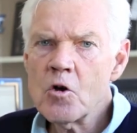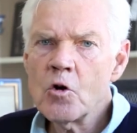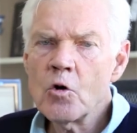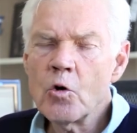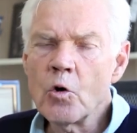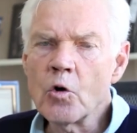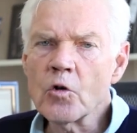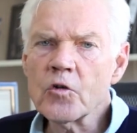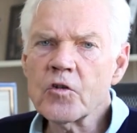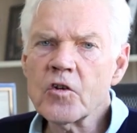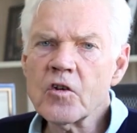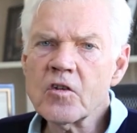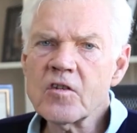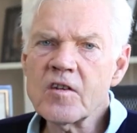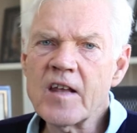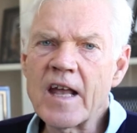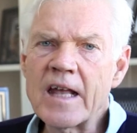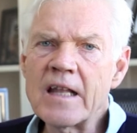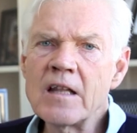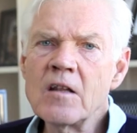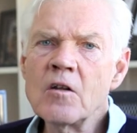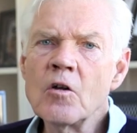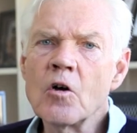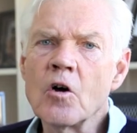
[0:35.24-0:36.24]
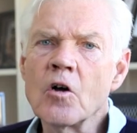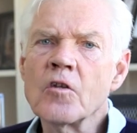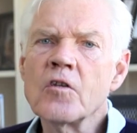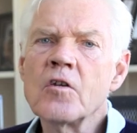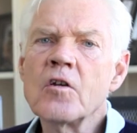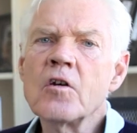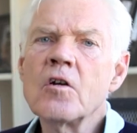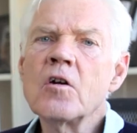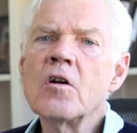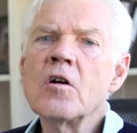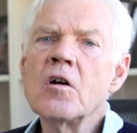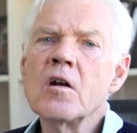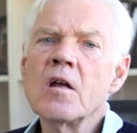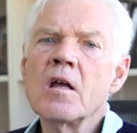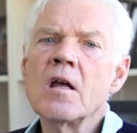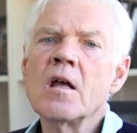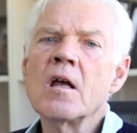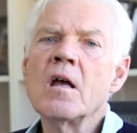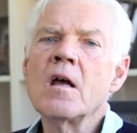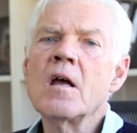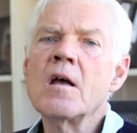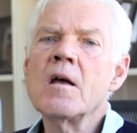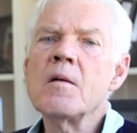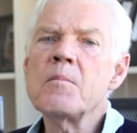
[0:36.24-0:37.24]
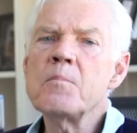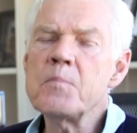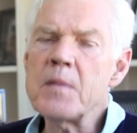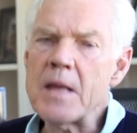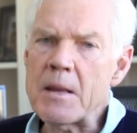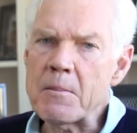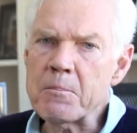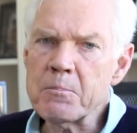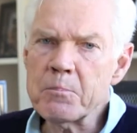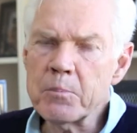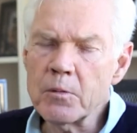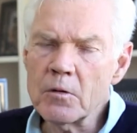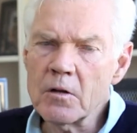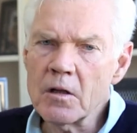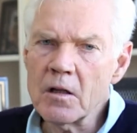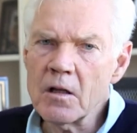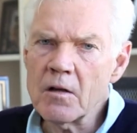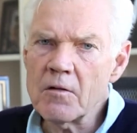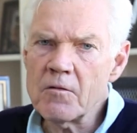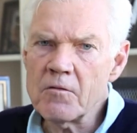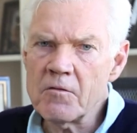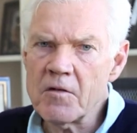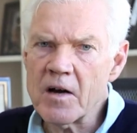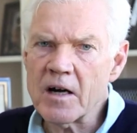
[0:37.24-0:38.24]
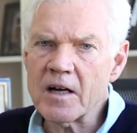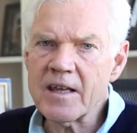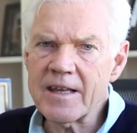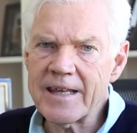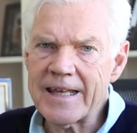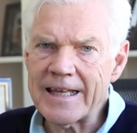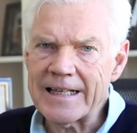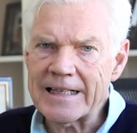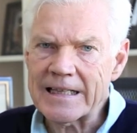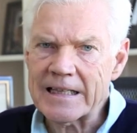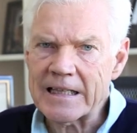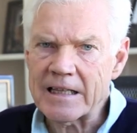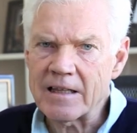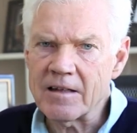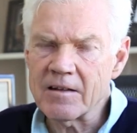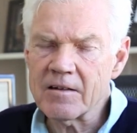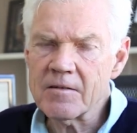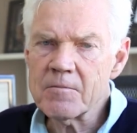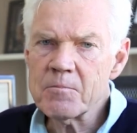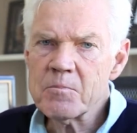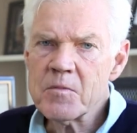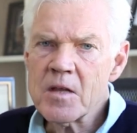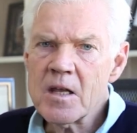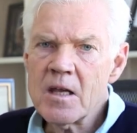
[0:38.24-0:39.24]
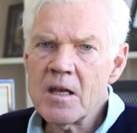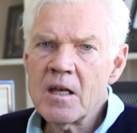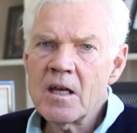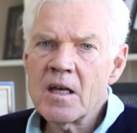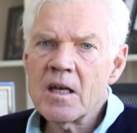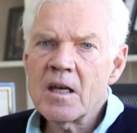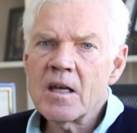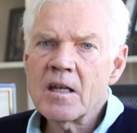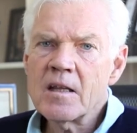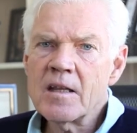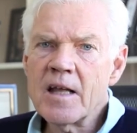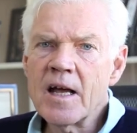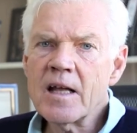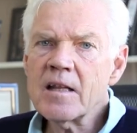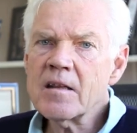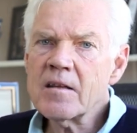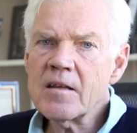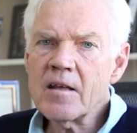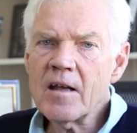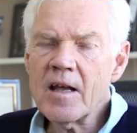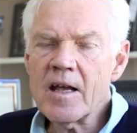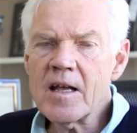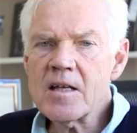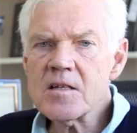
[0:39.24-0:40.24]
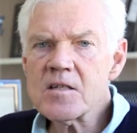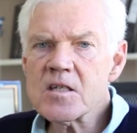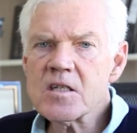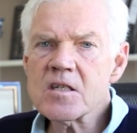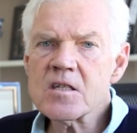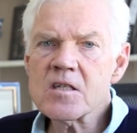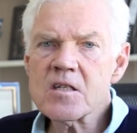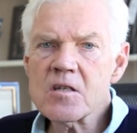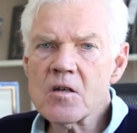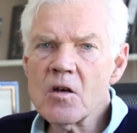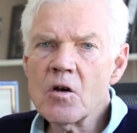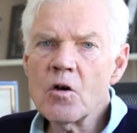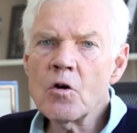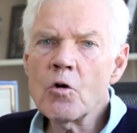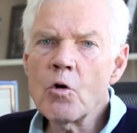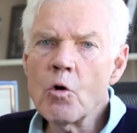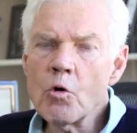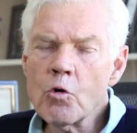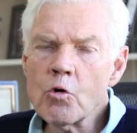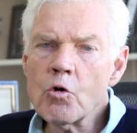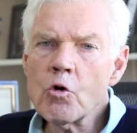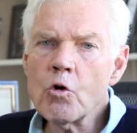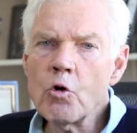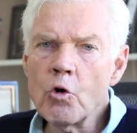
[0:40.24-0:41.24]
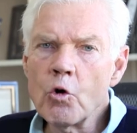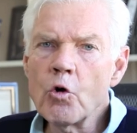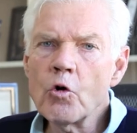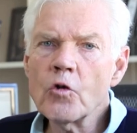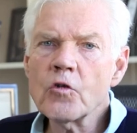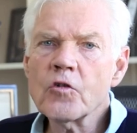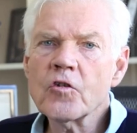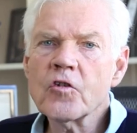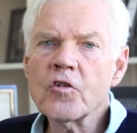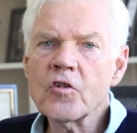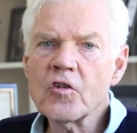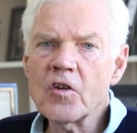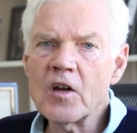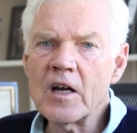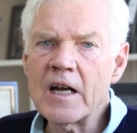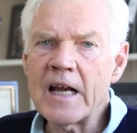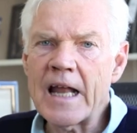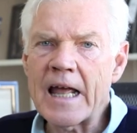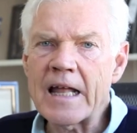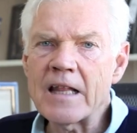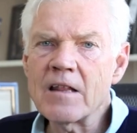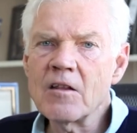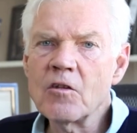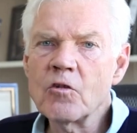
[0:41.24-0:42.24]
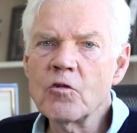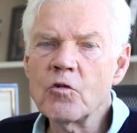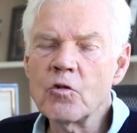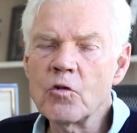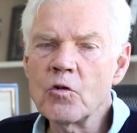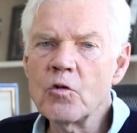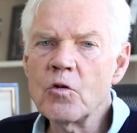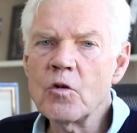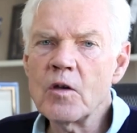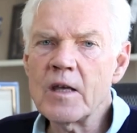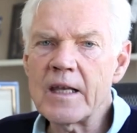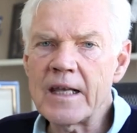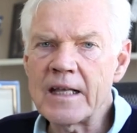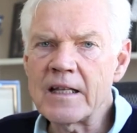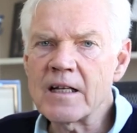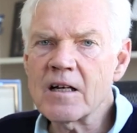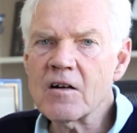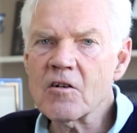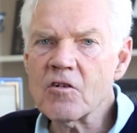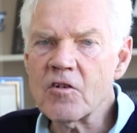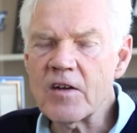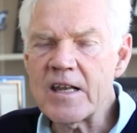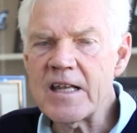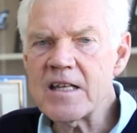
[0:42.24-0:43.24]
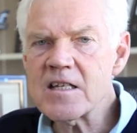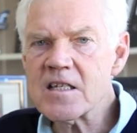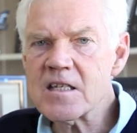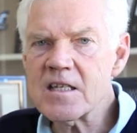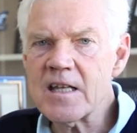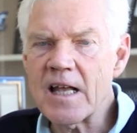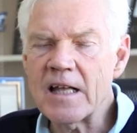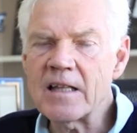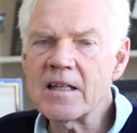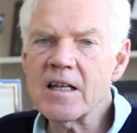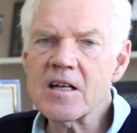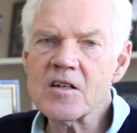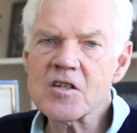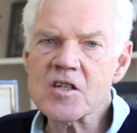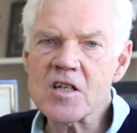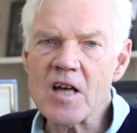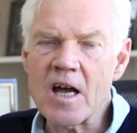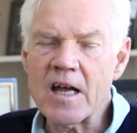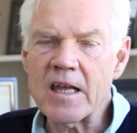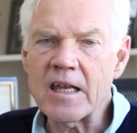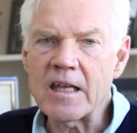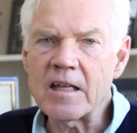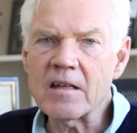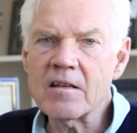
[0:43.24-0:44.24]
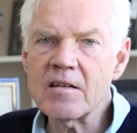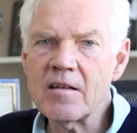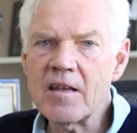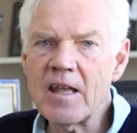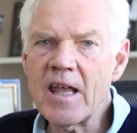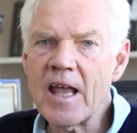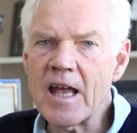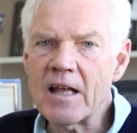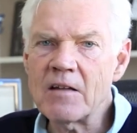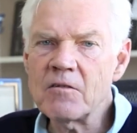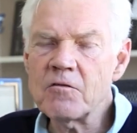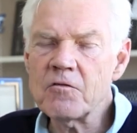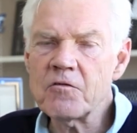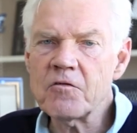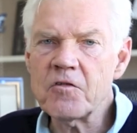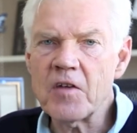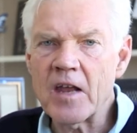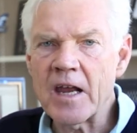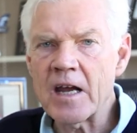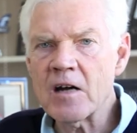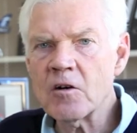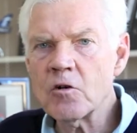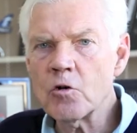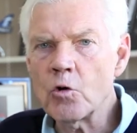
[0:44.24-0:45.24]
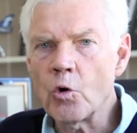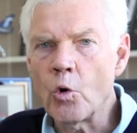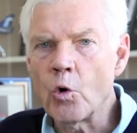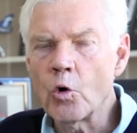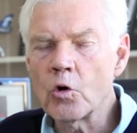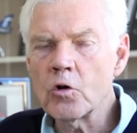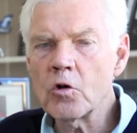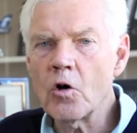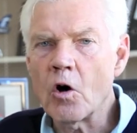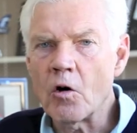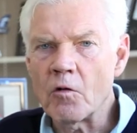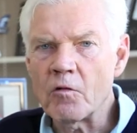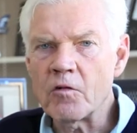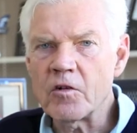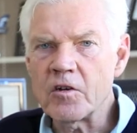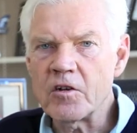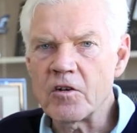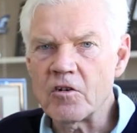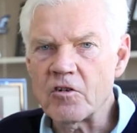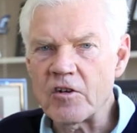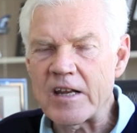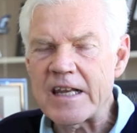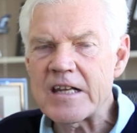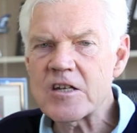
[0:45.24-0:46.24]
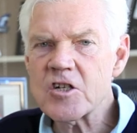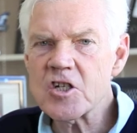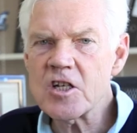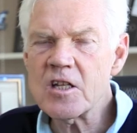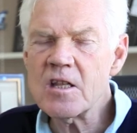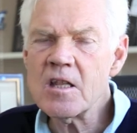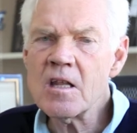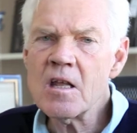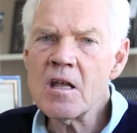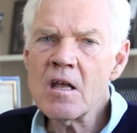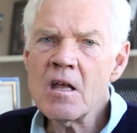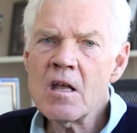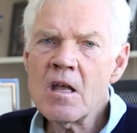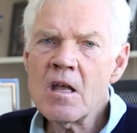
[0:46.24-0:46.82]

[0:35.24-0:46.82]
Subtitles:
Also, 10 other people were killed. That has, of course, led to increased anxiety and fear all over the region,